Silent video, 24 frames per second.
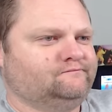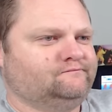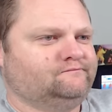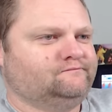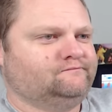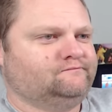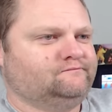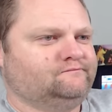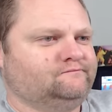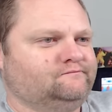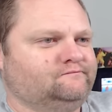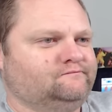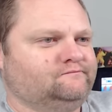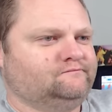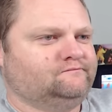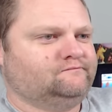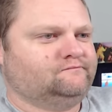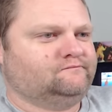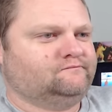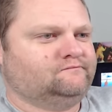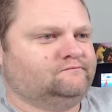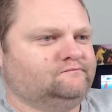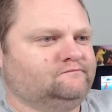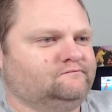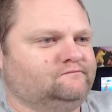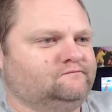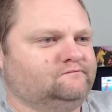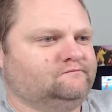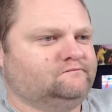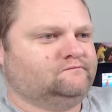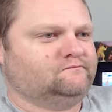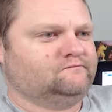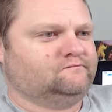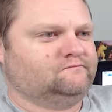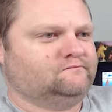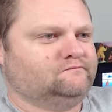
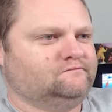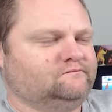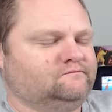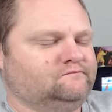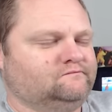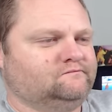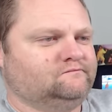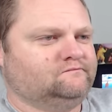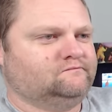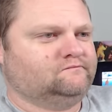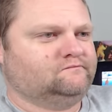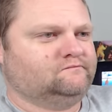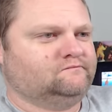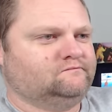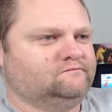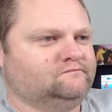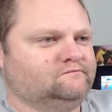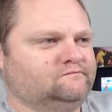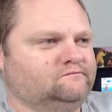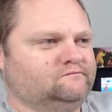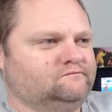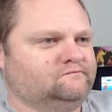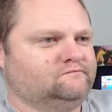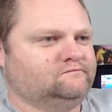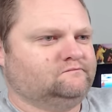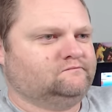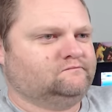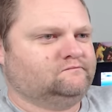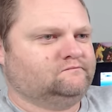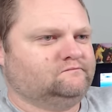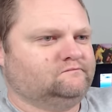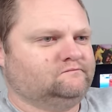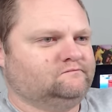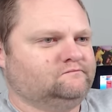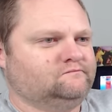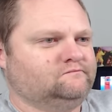
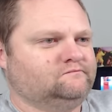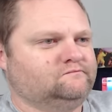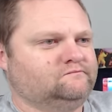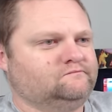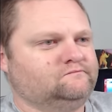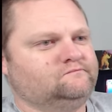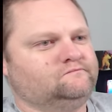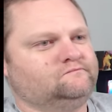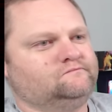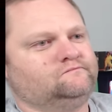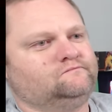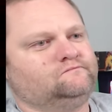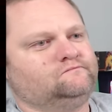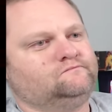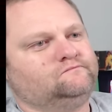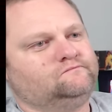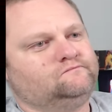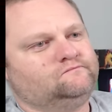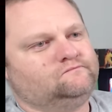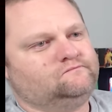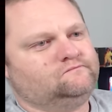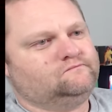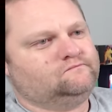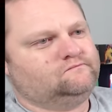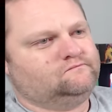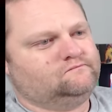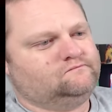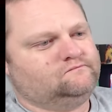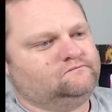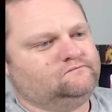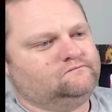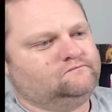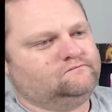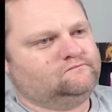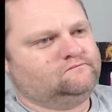The person shown says nothing.